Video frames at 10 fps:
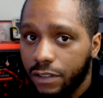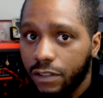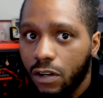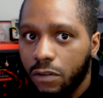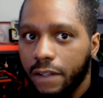to
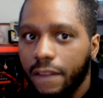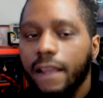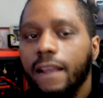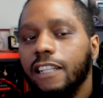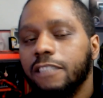go with,
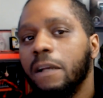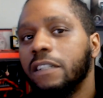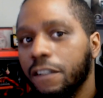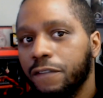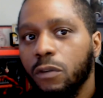
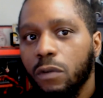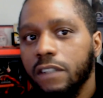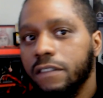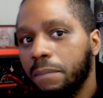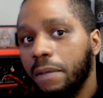especially if you're
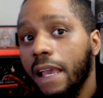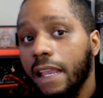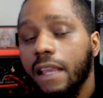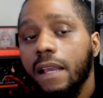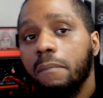willing to pay.